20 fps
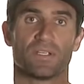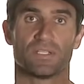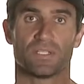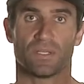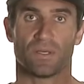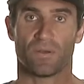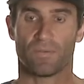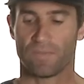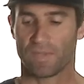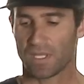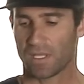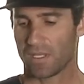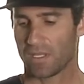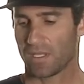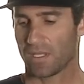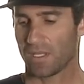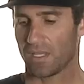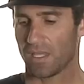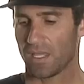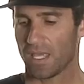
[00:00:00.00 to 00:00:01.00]
So
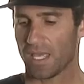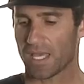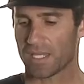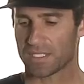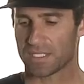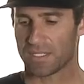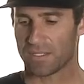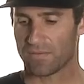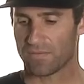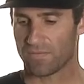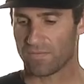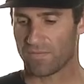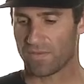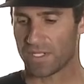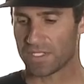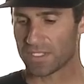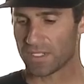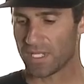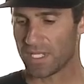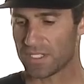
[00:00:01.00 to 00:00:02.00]
as the
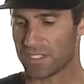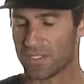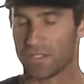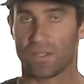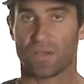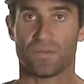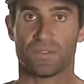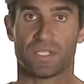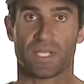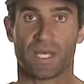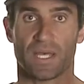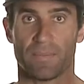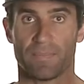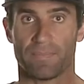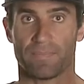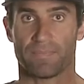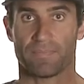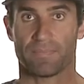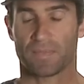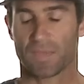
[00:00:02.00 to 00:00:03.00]
ventilation goes up,